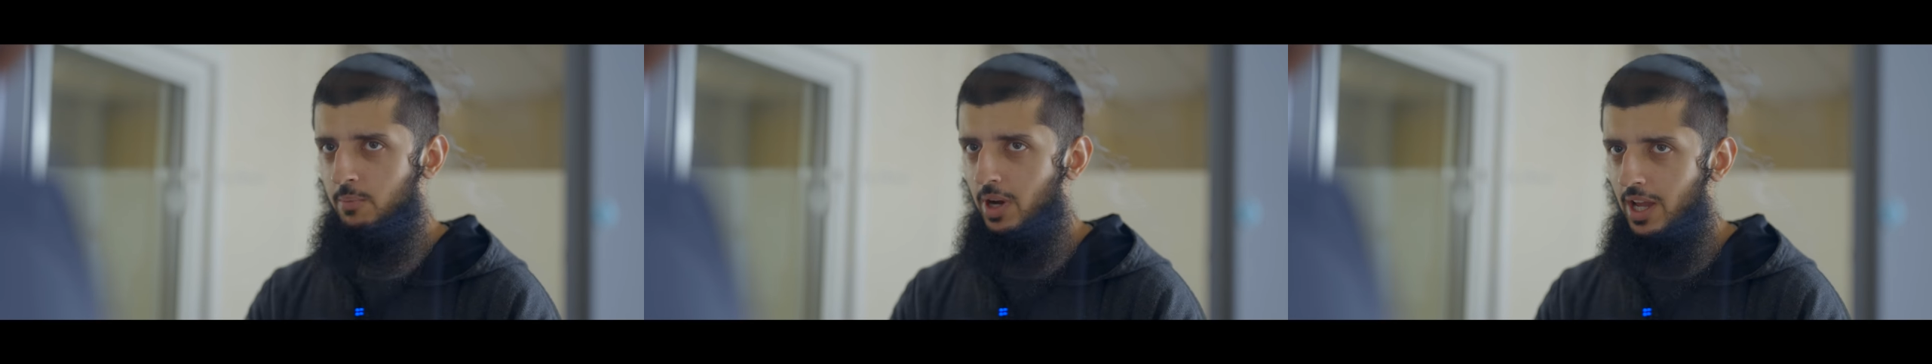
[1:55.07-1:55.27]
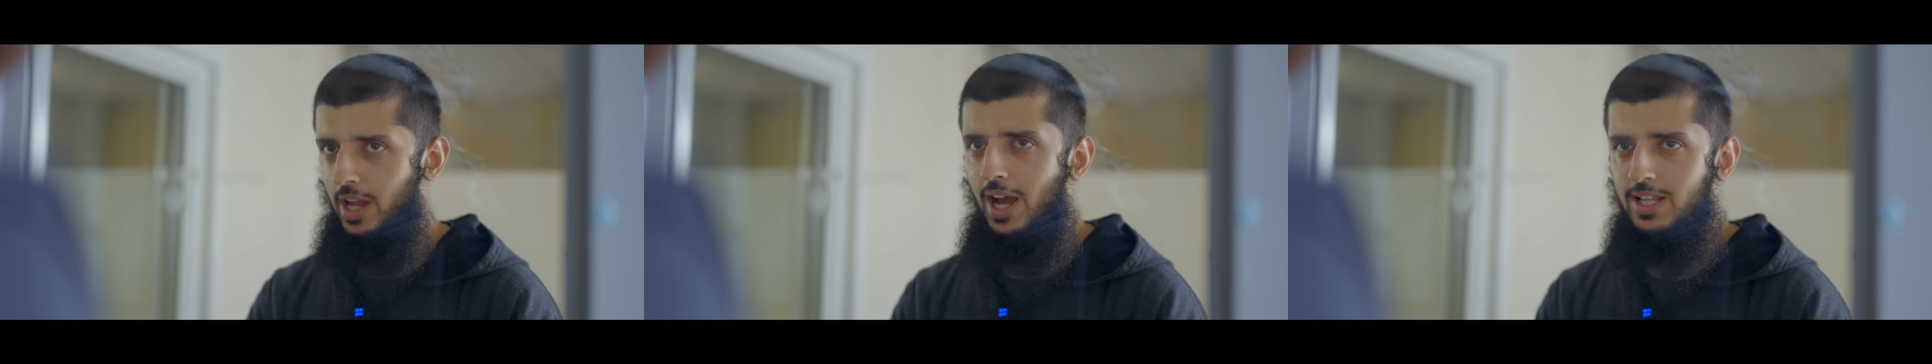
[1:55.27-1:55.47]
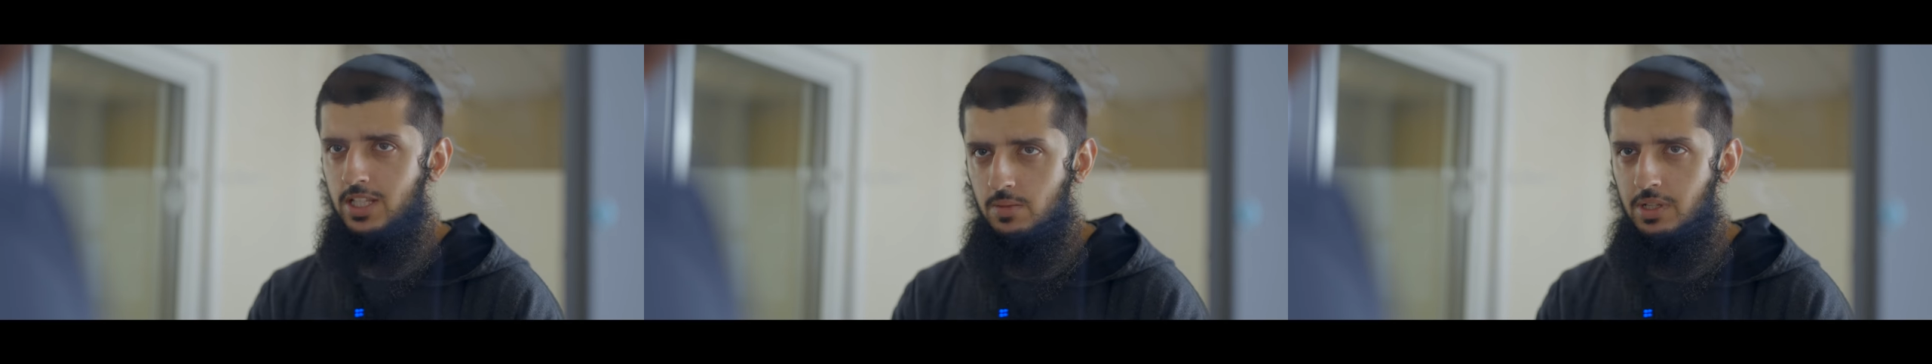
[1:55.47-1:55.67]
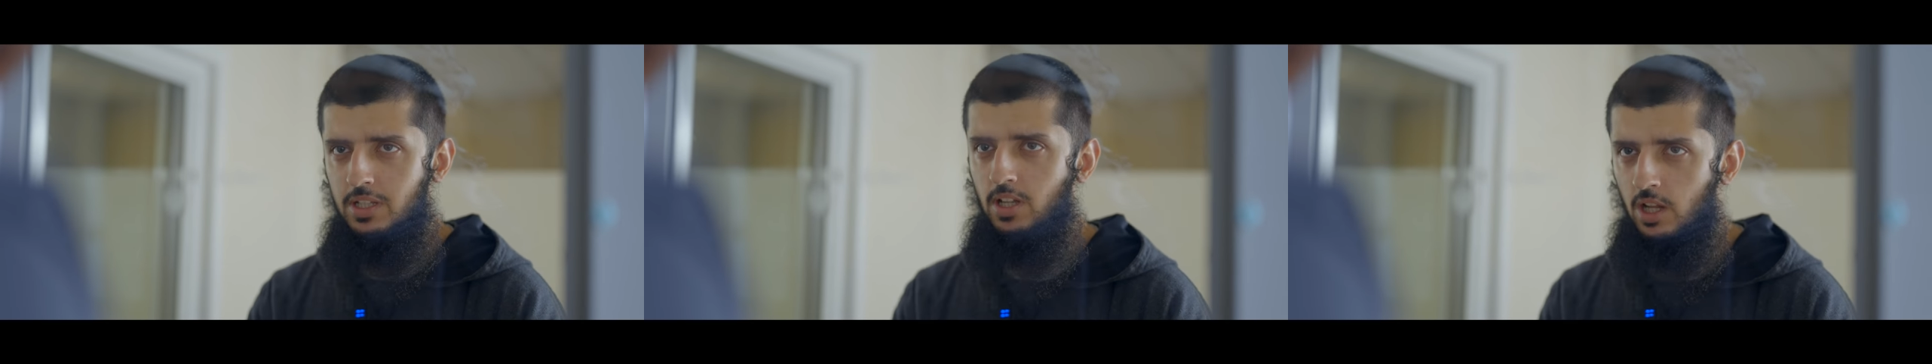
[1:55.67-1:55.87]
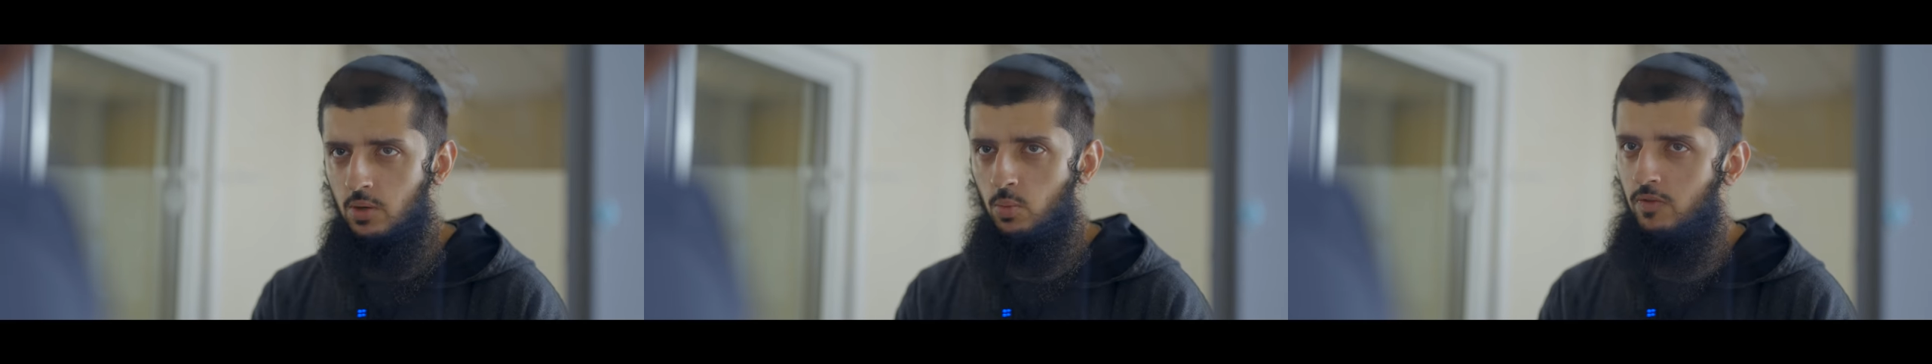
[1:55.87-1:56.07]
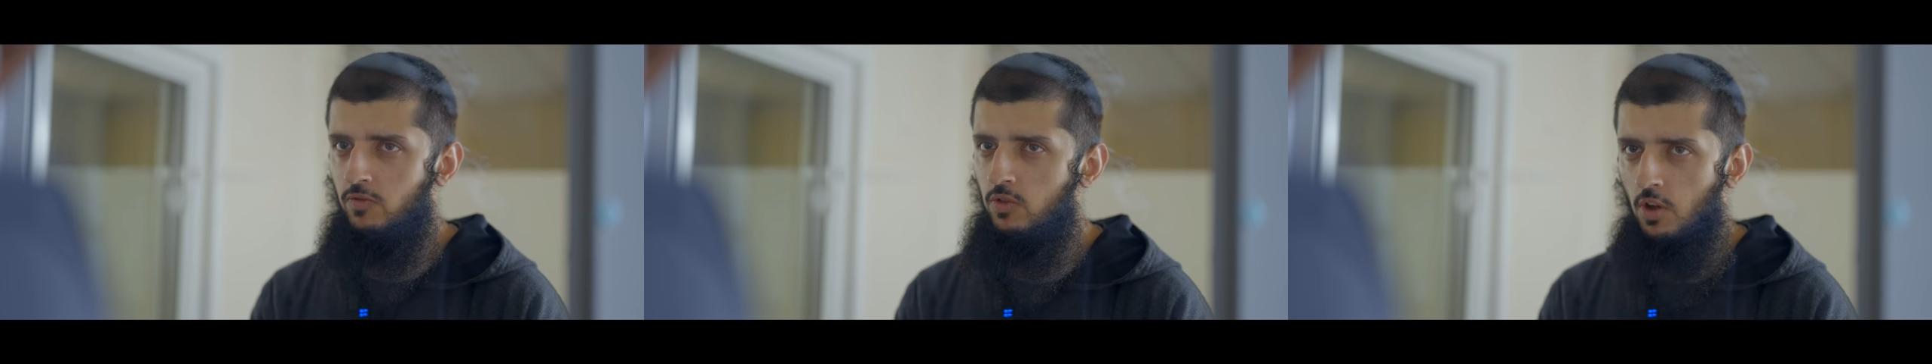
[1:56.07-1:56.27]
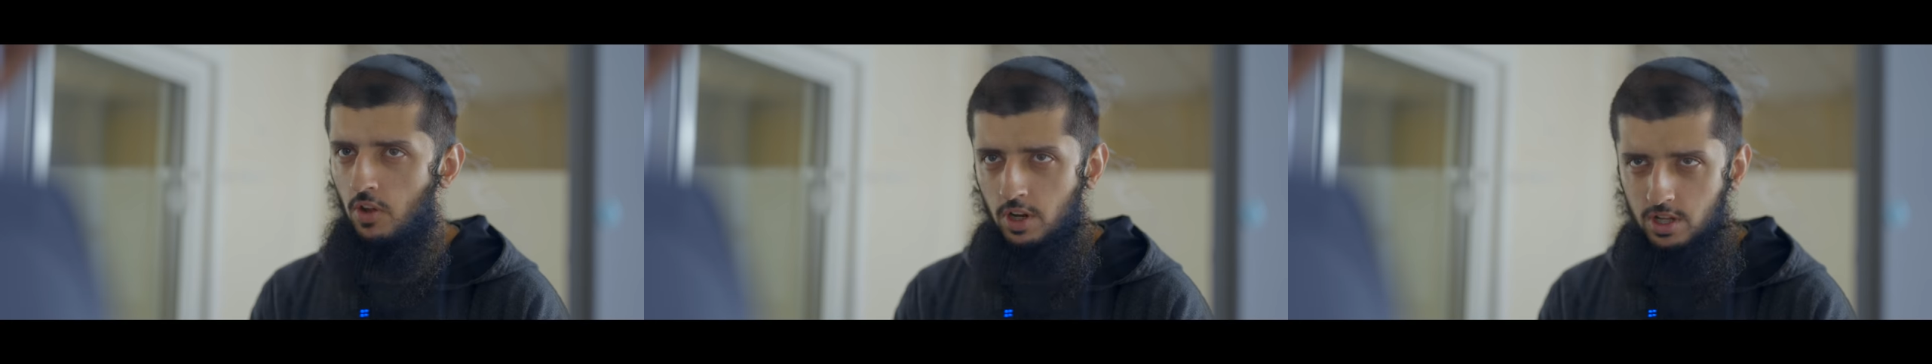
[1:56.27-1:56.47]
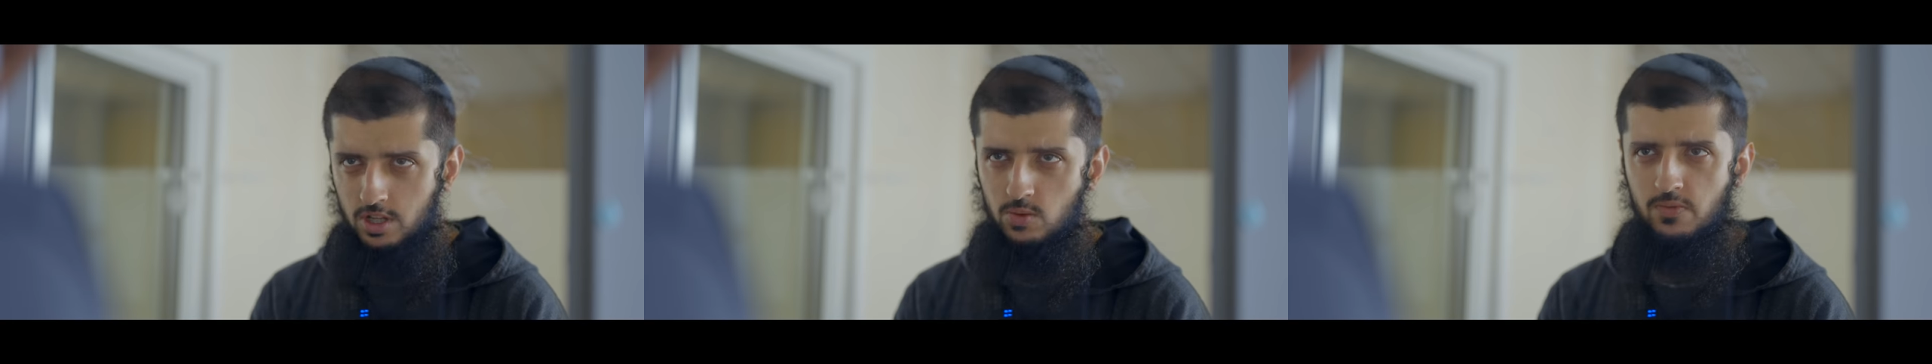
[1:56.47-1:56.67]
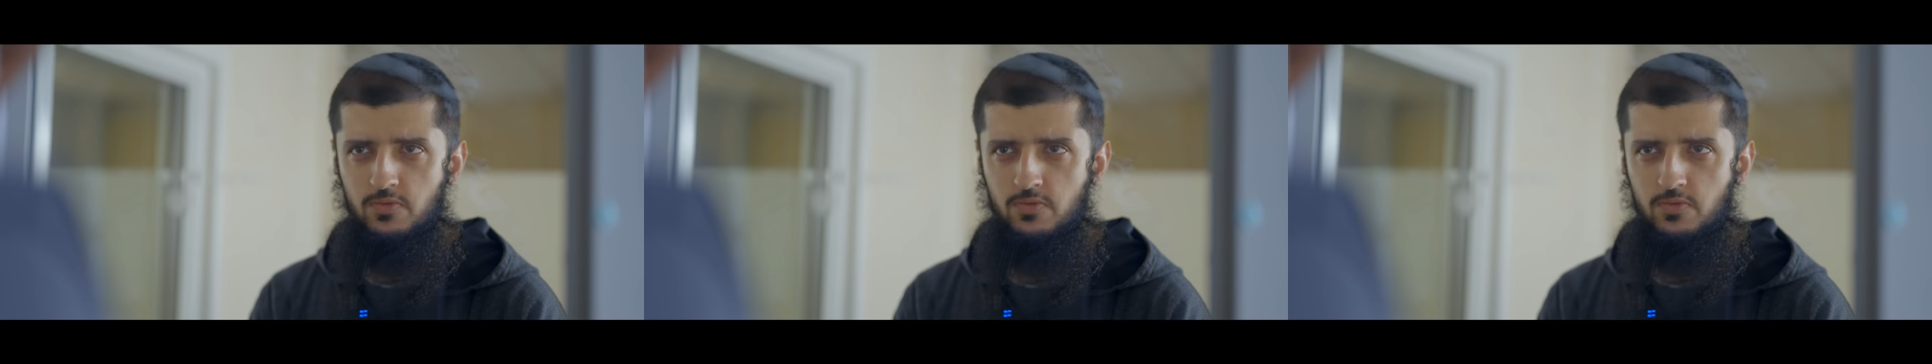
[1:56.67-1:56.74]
but it has to be done with knowledge,